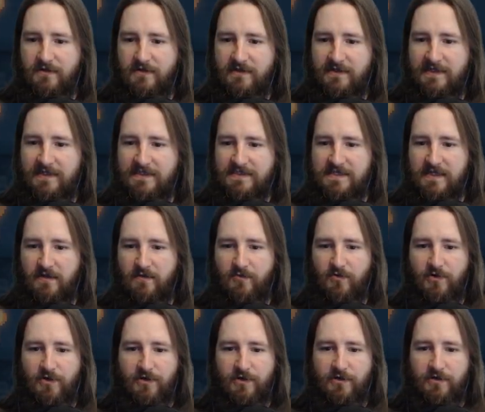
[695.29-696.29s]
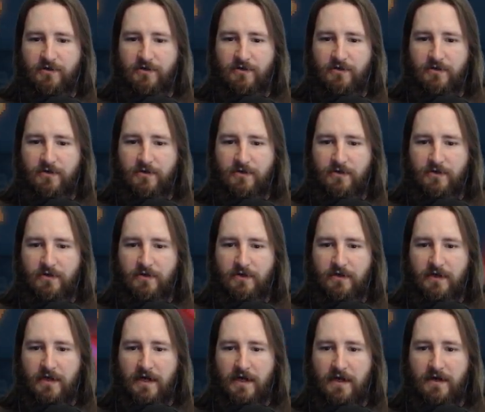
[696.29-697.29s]
Kind of like teleporting.
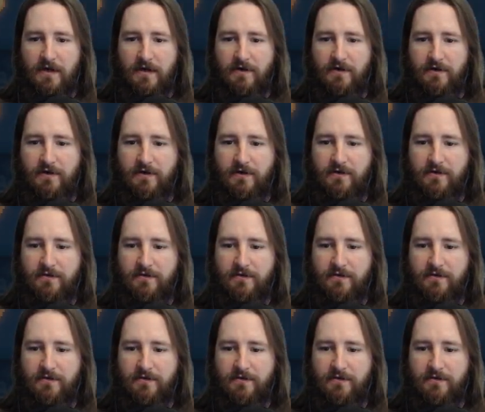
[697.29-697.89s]
I don't know.